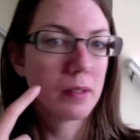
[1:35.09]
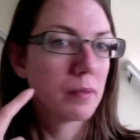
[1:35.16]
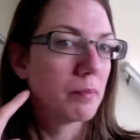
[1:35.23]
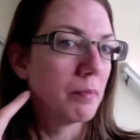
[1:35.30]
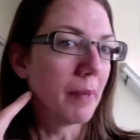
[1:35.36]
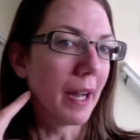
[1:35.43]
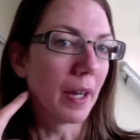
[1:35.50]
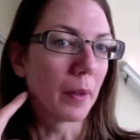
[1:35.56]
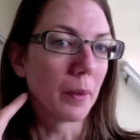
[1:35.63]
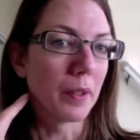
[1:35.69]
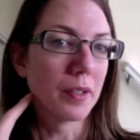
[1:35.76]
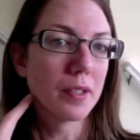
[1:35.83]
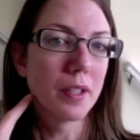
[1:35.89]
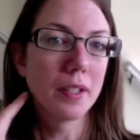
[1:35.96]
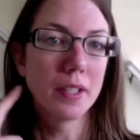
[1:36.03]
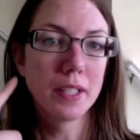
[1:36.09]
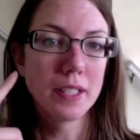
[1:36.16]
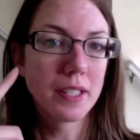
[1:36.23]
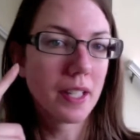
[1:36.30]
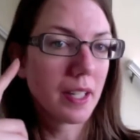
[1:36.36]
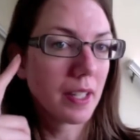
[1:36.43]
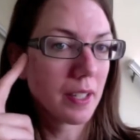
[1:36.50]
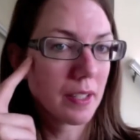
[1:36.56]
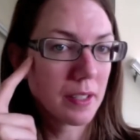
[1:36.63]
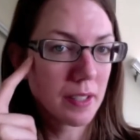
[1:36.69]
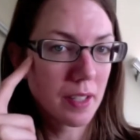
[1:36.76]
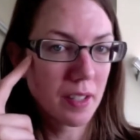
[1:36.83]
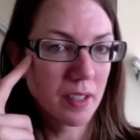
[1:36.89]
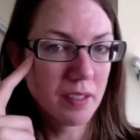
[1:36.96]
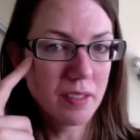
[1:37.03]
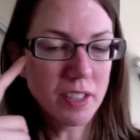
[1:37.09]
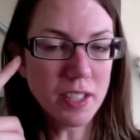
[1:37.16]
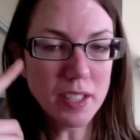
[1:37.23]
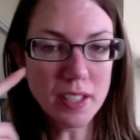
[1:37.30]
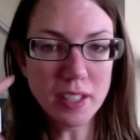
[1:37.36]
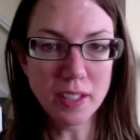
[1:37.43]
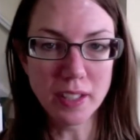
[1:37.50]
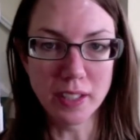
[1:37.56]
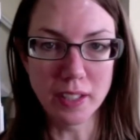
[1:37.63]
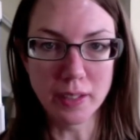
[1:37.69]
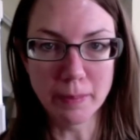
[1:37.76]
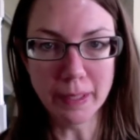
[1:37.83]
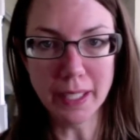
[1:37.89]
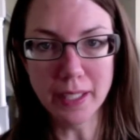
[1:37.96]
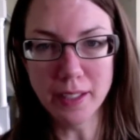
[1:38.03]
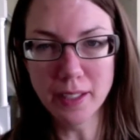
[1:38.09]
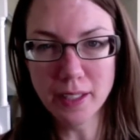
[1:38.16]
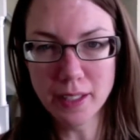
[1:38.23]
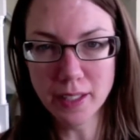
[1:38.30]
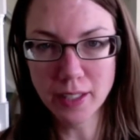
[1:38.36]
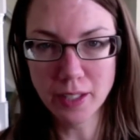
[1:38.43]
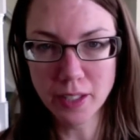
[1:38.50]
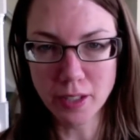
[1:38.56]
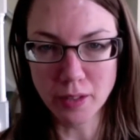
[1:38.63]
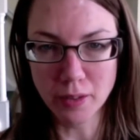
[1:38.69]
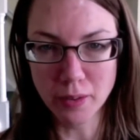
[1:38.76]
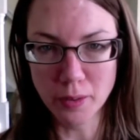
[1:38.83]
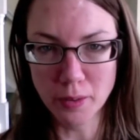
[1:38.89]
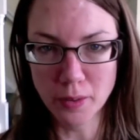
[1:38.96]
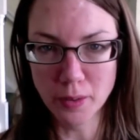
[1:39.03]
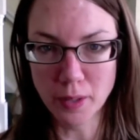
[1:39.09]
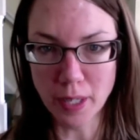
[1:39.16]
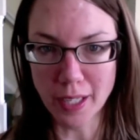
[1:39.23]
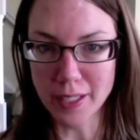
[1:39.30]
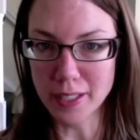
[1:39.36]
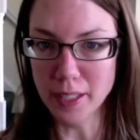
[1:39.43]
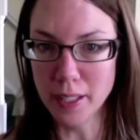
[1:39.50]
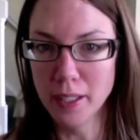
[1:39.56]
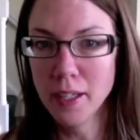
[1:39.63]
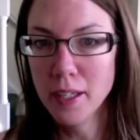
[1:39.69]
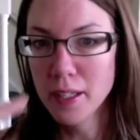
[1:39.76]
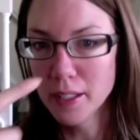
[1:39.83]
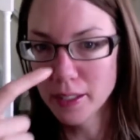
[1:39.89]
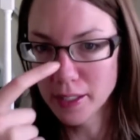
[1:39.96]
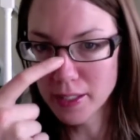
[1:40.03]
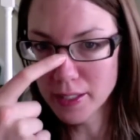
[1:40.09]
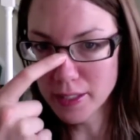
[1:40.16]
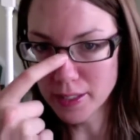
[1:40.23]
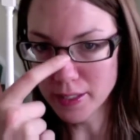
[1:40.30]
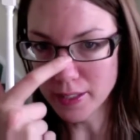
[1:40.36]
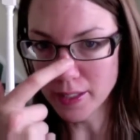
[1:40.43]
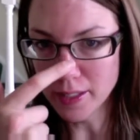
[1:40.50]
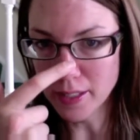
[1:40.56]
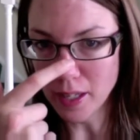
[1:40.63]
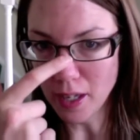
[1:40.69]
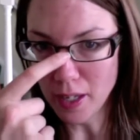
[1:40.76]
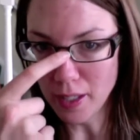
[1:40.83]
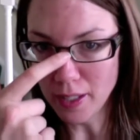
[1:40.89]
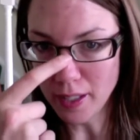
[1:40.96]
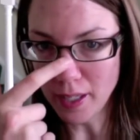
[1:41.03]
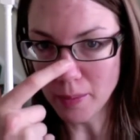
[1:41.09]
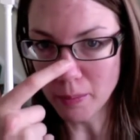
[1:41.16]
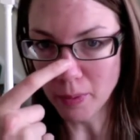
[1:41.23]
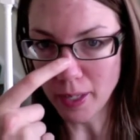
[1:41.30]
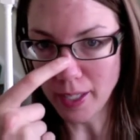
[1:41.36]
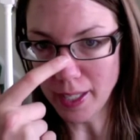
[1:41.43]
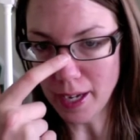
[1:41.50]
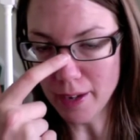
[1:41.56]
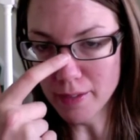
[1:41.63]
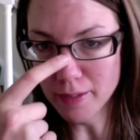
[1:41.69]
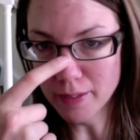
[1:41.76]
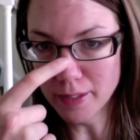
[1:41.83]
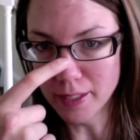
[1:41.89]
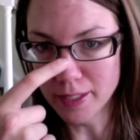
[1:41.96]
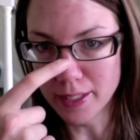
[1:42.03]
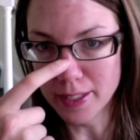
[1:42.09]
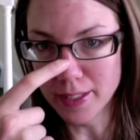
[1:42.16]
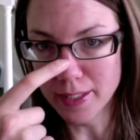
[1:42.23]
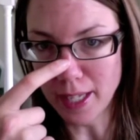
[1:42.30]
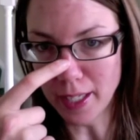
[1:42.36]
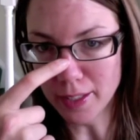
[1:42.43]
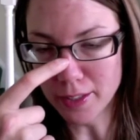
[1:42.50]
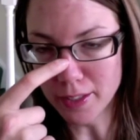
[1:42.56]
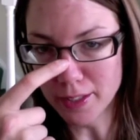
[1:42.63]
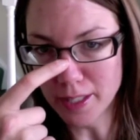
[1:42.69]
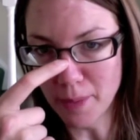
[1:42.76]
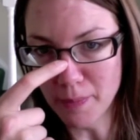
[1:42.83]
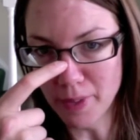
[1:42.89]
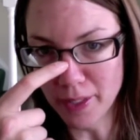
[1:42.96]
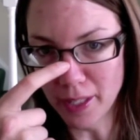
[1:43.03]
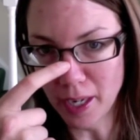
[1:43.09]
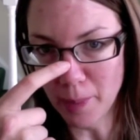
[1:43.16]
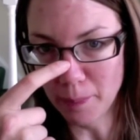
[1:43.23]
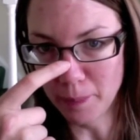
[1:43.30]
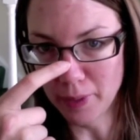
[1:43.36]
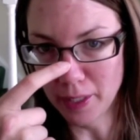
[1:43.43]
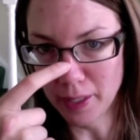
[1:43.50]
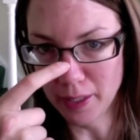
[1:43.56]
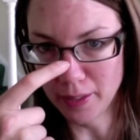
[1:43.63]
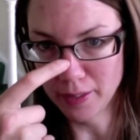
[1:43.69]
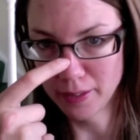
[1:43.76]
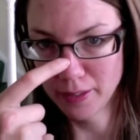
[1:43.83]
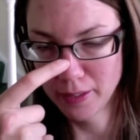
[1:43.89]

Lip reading: backwards on this thing, so just a little bit, nothing too crazy. This is not a breakout. This is actually something that I'm gonna